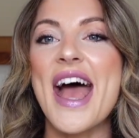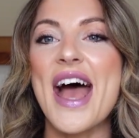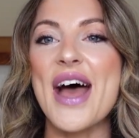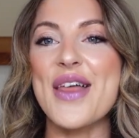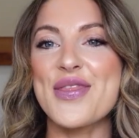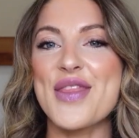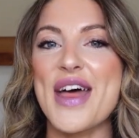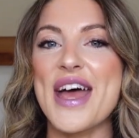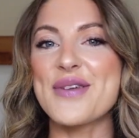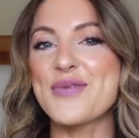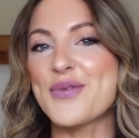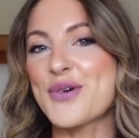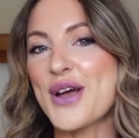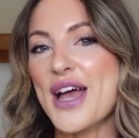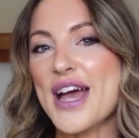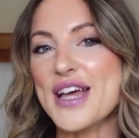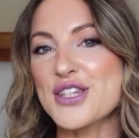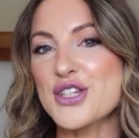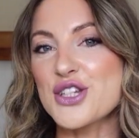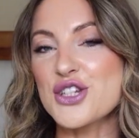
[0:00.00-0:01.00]
and then we'll
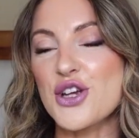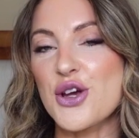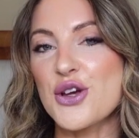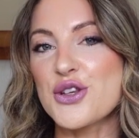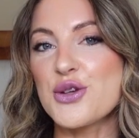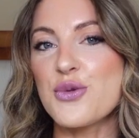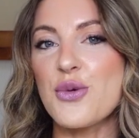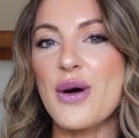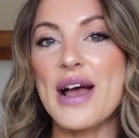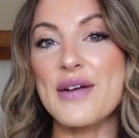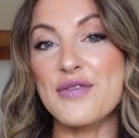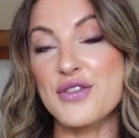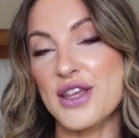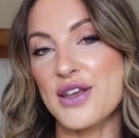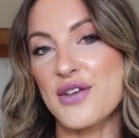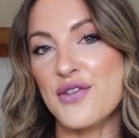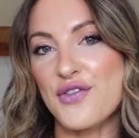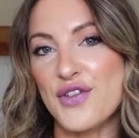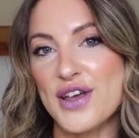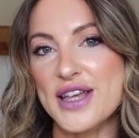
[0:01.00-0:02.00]
get to showing you what
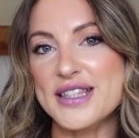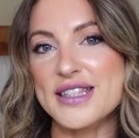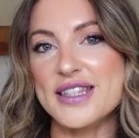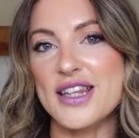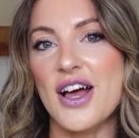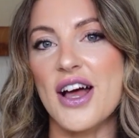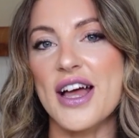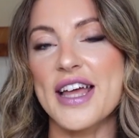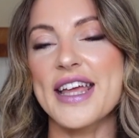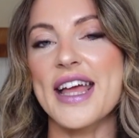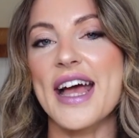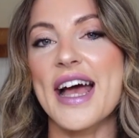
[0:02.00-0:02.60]
everything fits like,